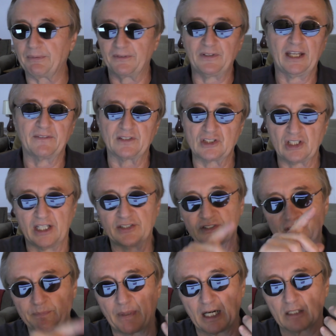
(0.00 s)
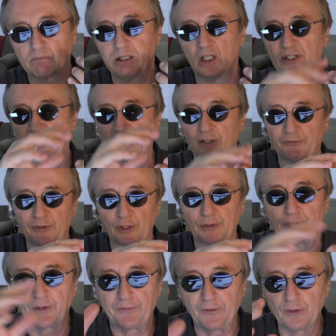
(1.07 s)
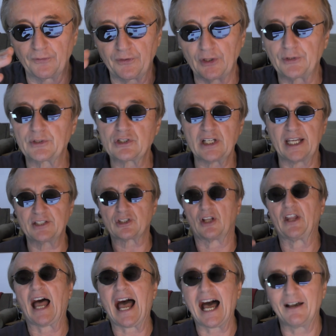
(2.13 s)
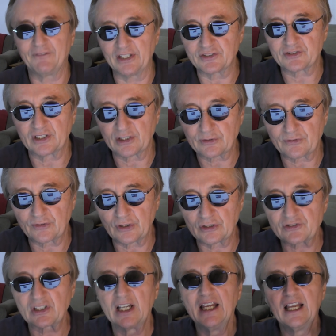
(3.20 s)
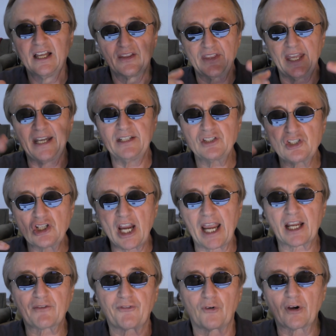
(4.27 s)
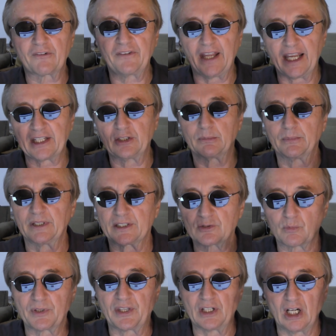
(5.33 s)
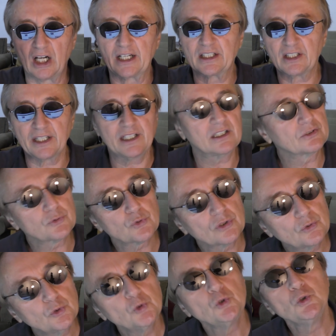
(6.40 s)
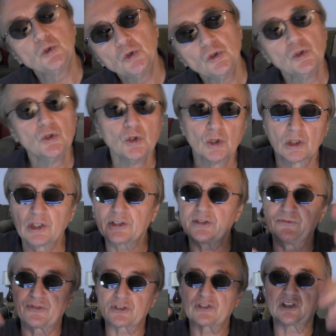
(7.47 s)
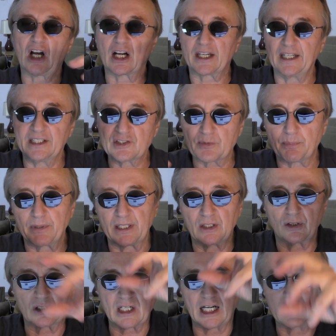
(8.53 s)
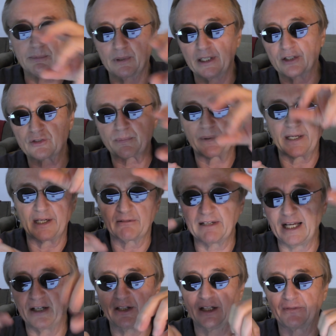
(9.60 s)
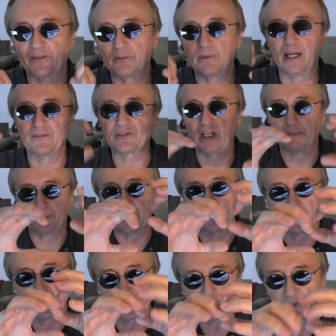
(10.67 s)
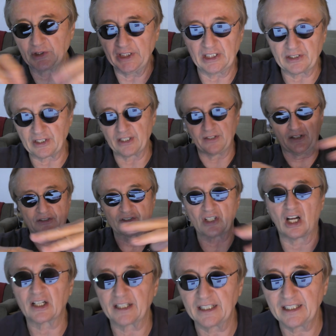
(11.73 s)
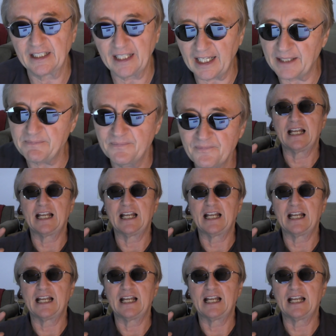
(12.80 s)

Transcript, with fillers: If you haven't changed the spark plug, the air filter, the fuel filter, change all the obvious things first. Then check for vacuum leaks. With it idling, listen for sucking, spray a little carburetor spray around, and if it revs up, you know there's a leak there that's sucking it in.